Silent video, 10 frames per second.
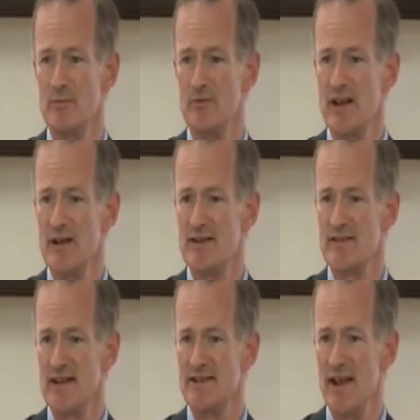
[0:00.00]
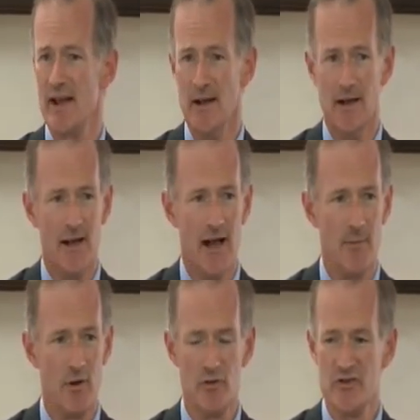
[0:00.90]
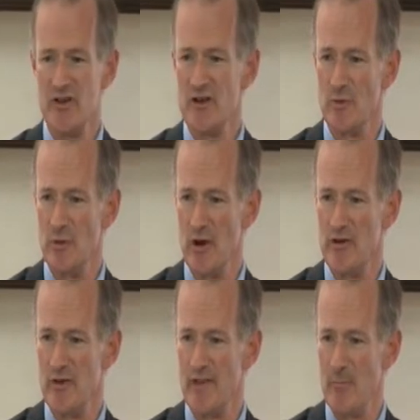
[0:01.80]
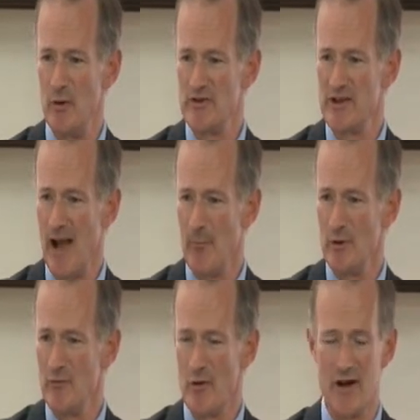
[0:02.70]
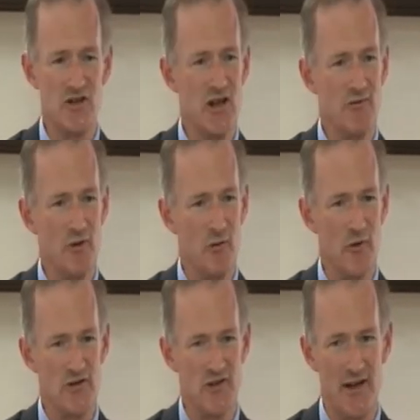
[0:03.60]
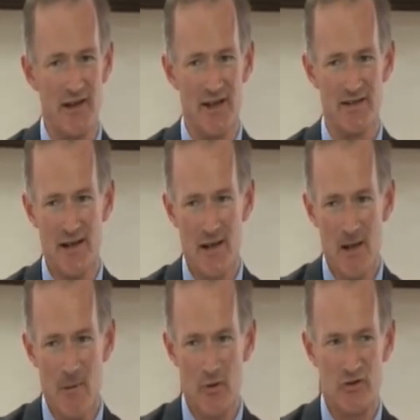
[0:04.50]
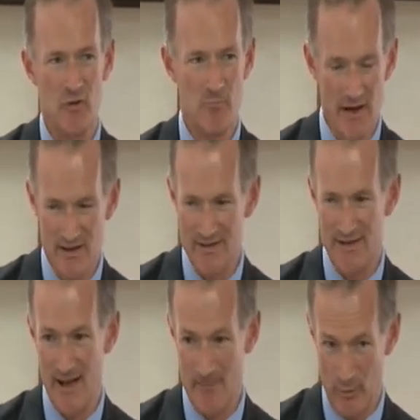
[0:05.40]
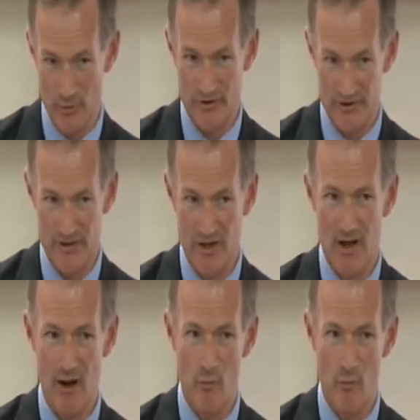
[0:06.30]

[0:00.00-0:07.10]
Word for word: 10 years next year, um, and goodness knows what you're going to do at that point to cap what you've already achieved in your first nine years, but tremendously important uh,